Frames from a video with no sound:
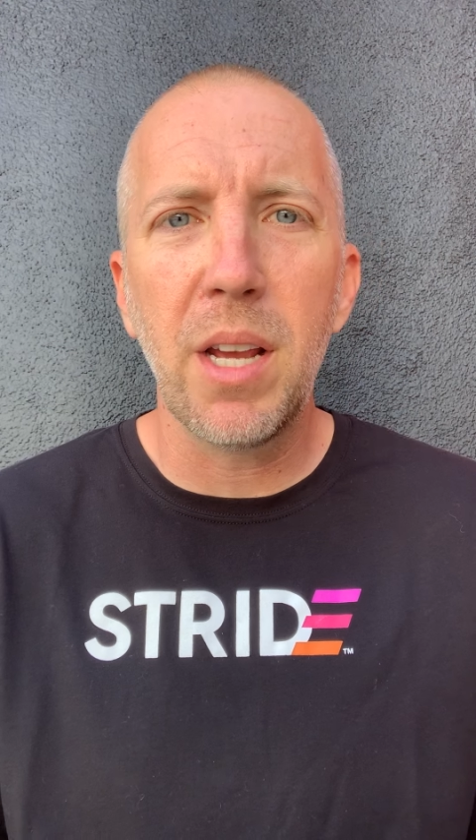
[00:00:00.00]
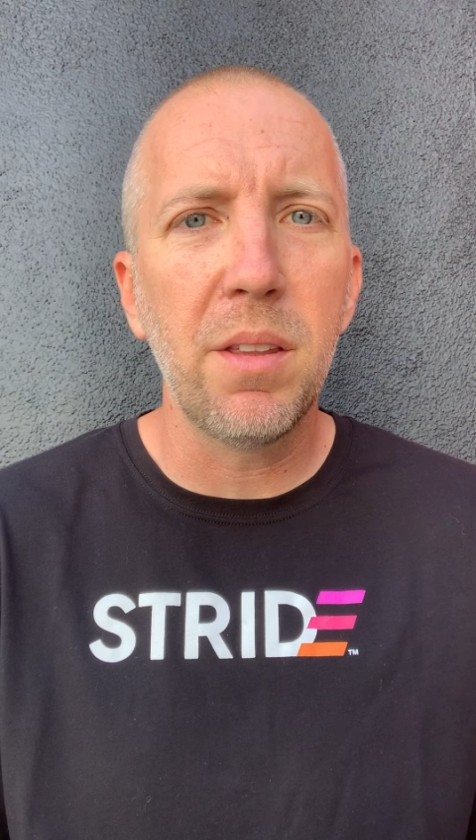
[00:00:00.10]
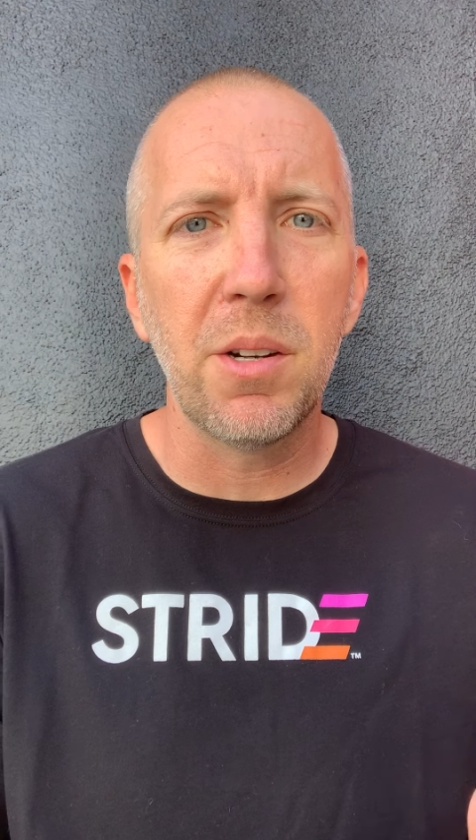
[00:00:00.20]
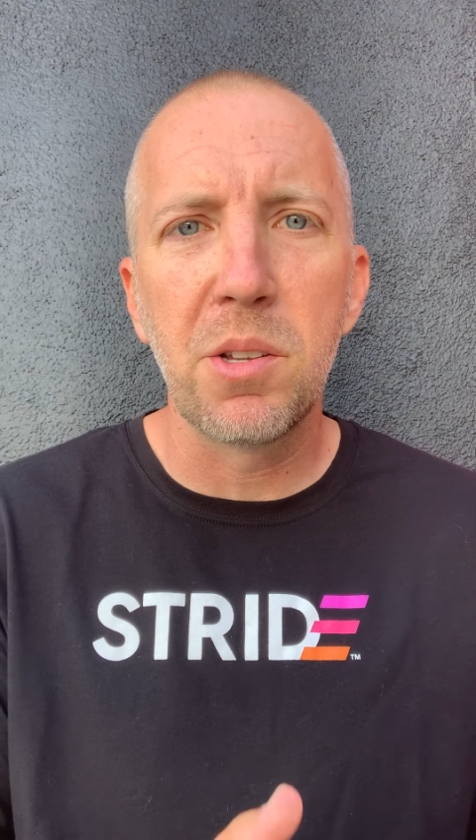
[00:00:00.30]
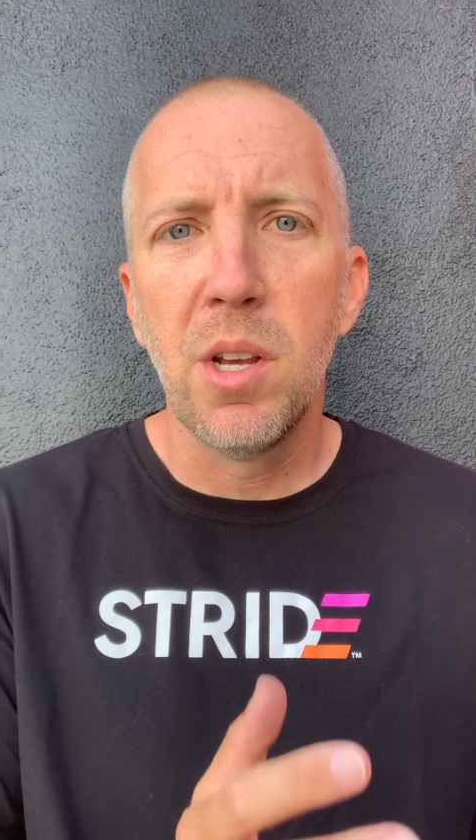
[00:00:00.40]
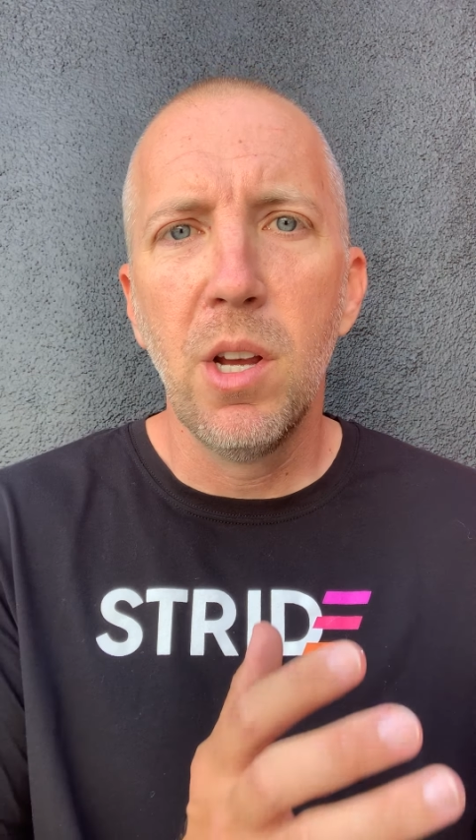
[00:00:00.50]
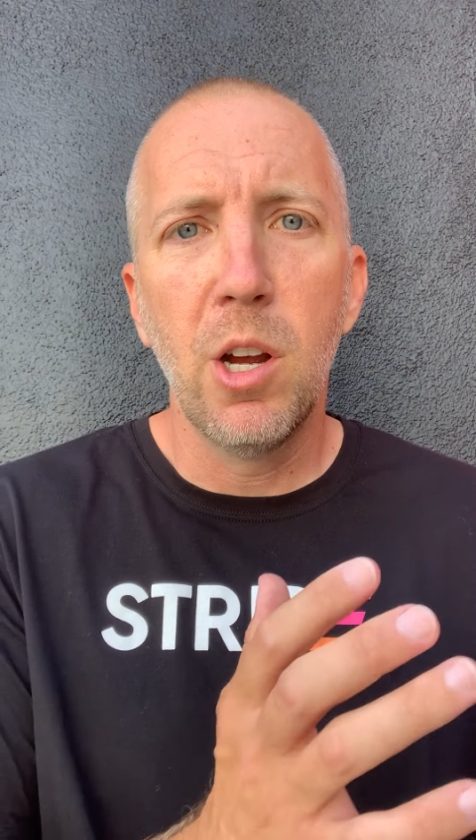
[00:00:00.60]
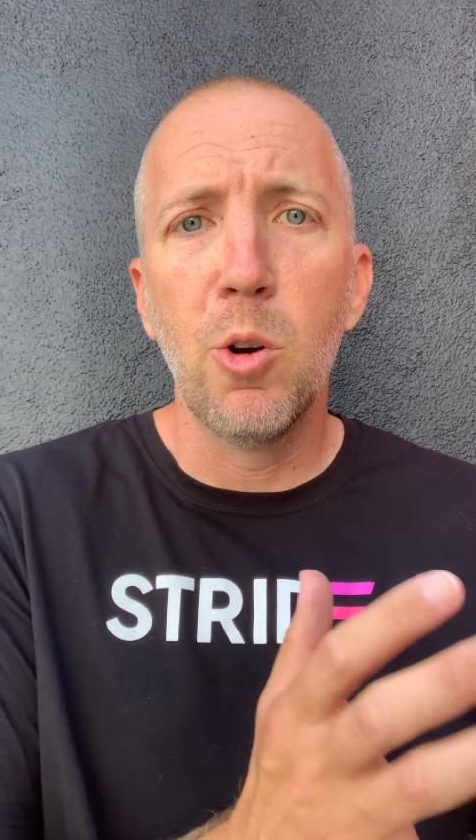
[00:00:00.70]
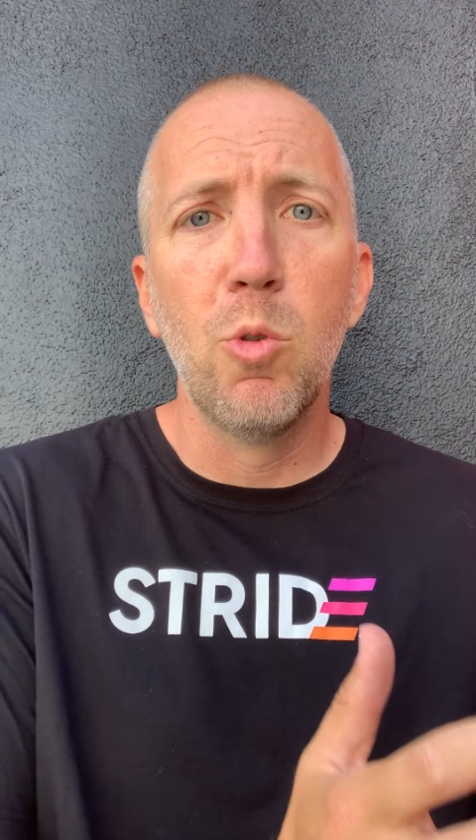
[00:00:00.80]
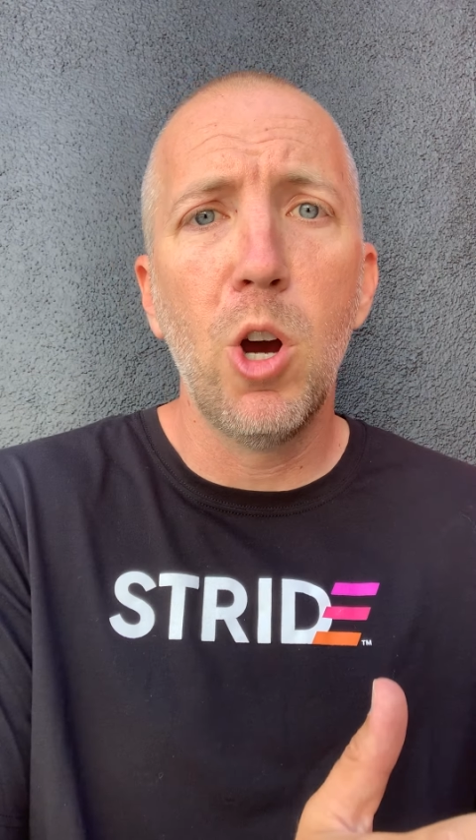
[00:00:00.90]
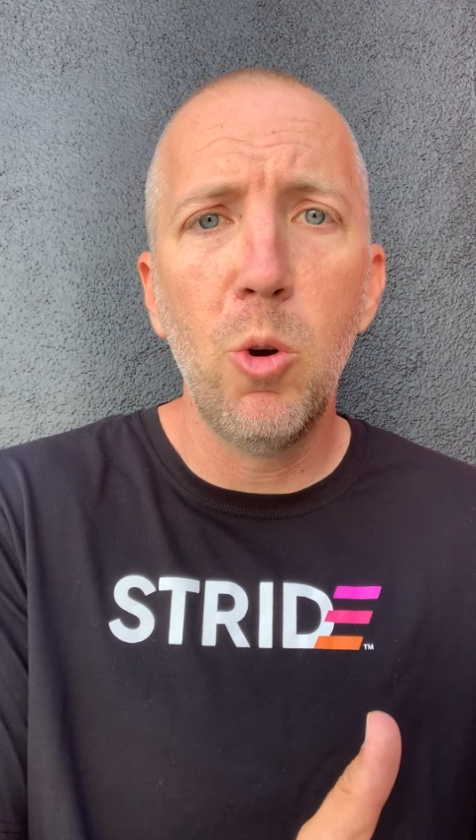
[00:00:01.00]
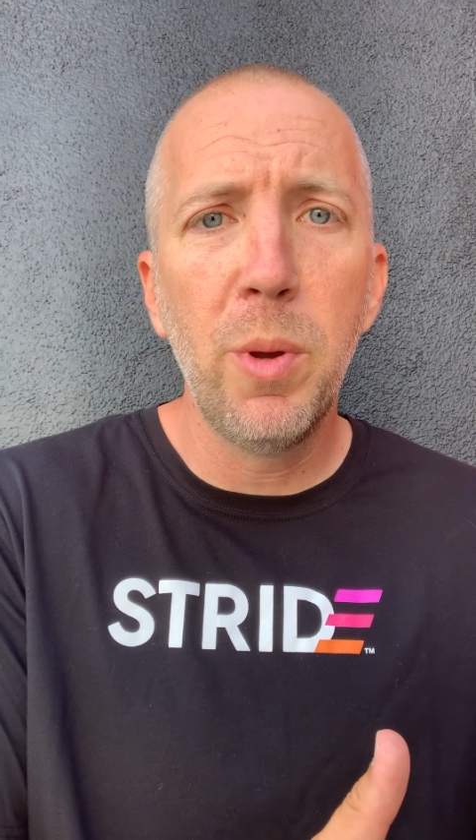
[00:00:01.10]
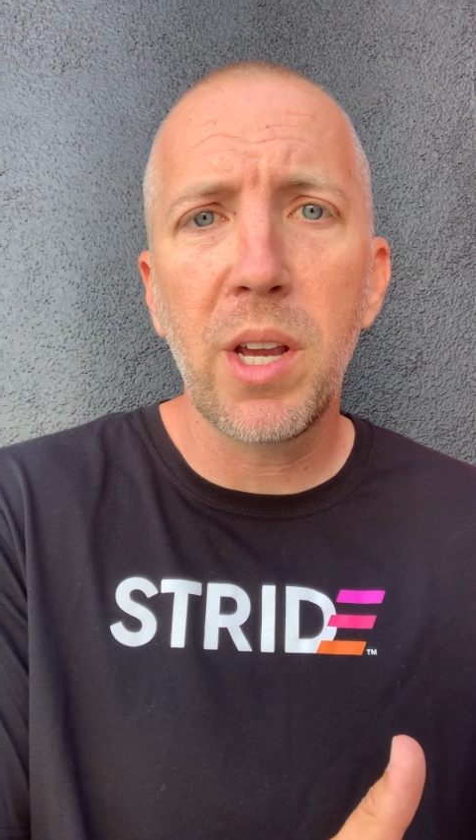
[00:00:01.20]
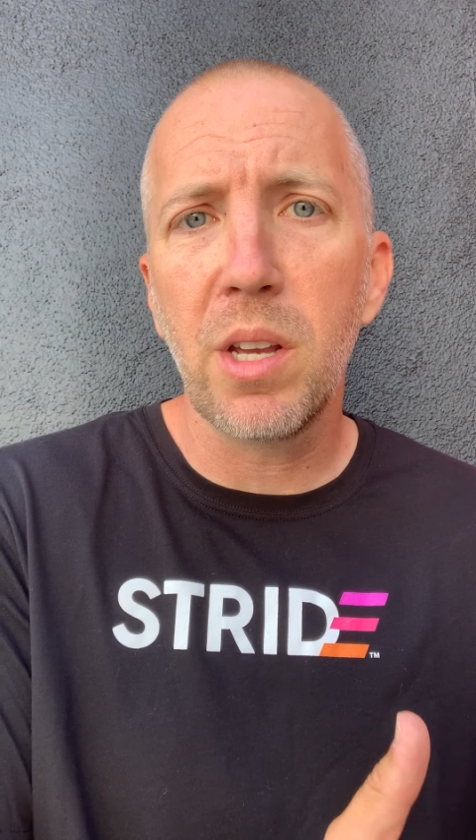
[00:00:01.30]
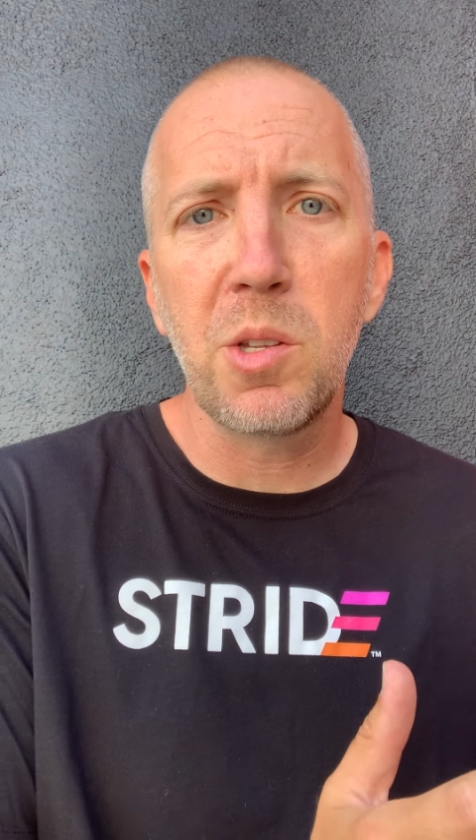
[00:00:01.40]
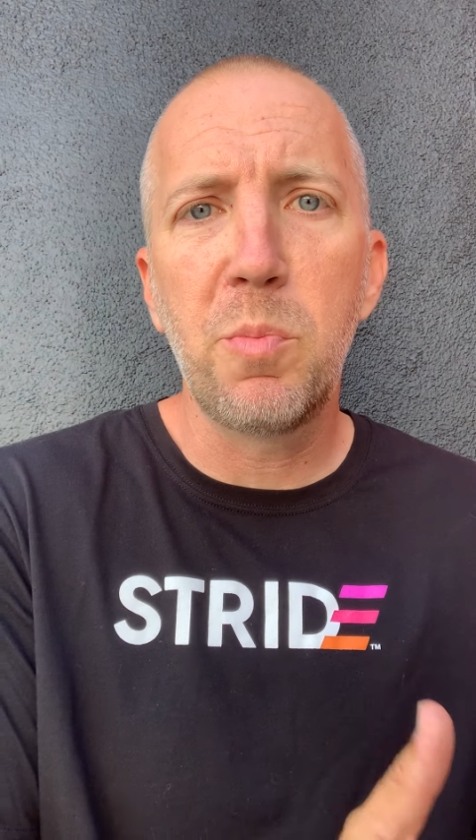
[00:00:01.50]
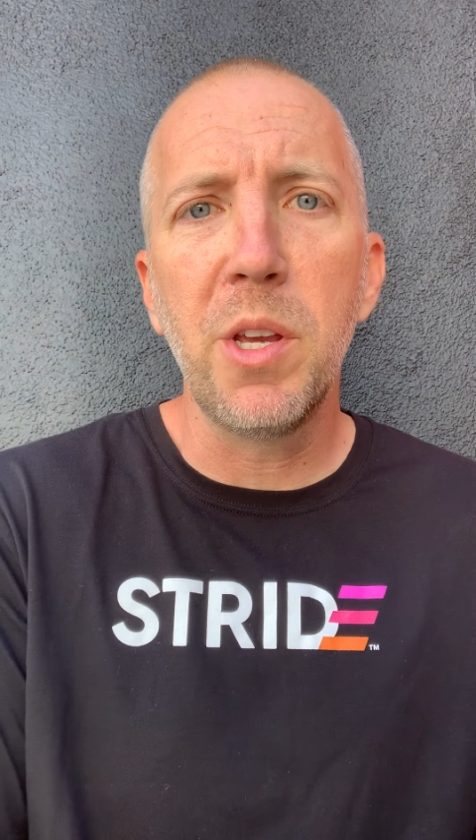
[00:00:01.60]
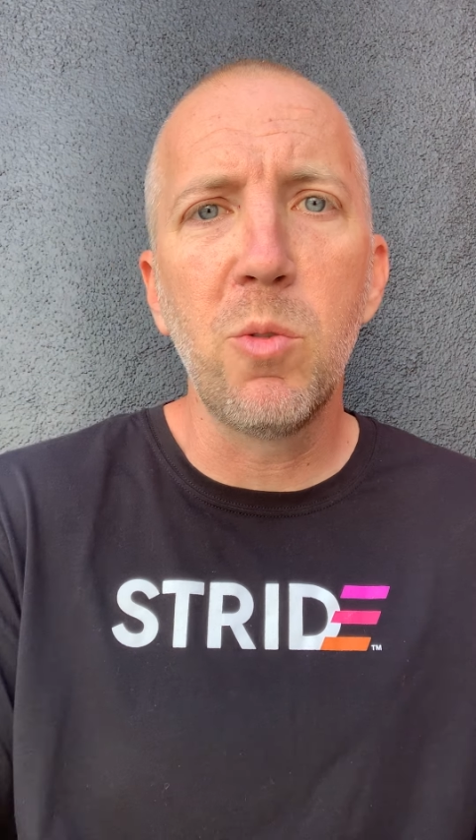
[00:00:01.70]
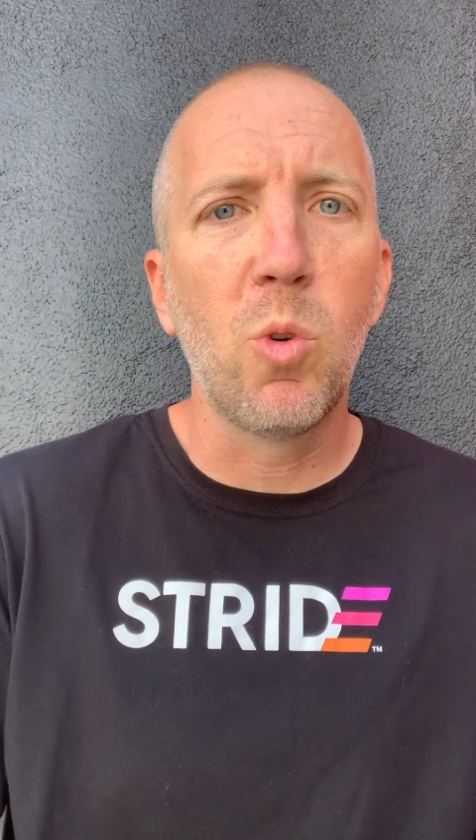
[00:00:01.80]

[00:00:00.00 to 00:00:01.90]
hey, there's aerobic speed